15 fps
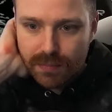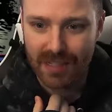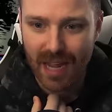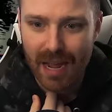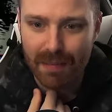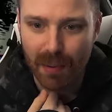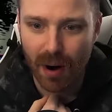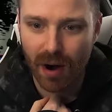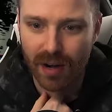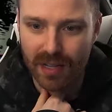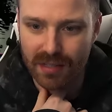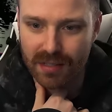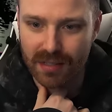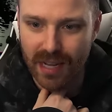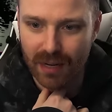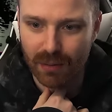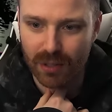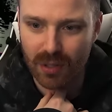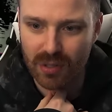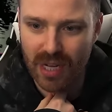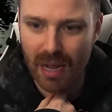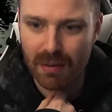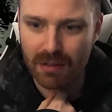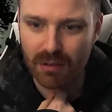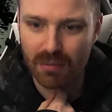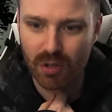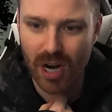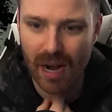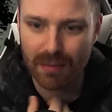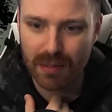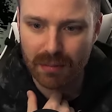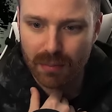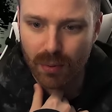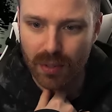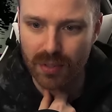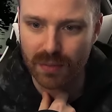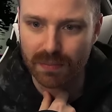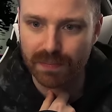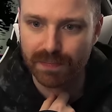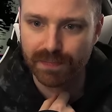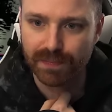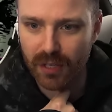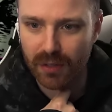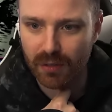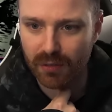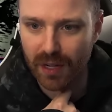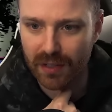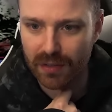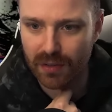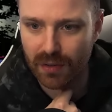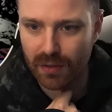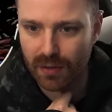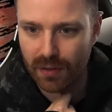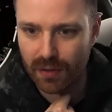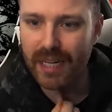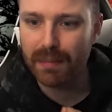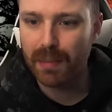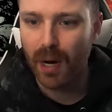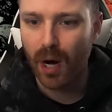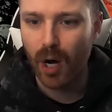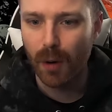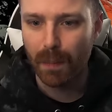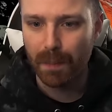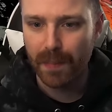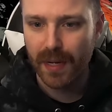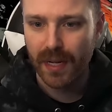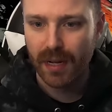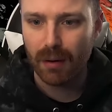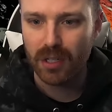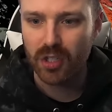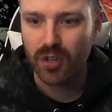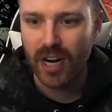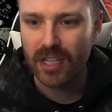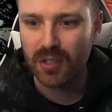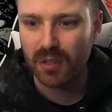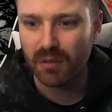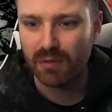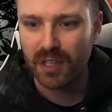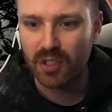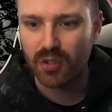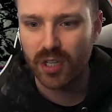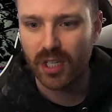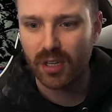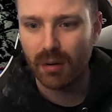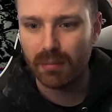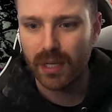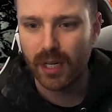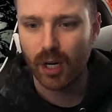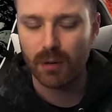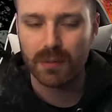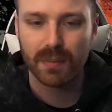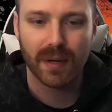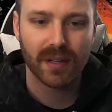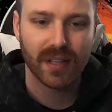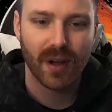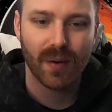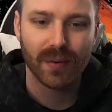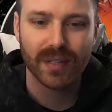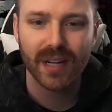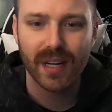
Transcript: Escape Artist, take reduced damage from traps and poison. 0 defense. Bloody Palm, power strikes with your fist trigger a blood orb spell. No.